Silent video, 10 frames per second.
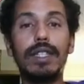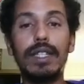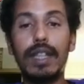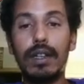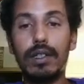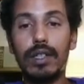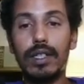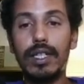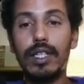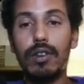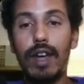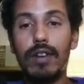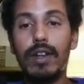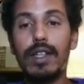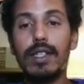details on the teacher
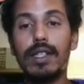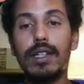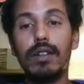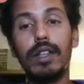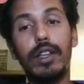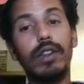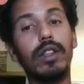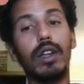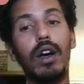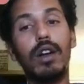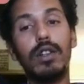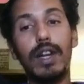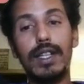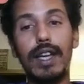address. It'll link you to the contract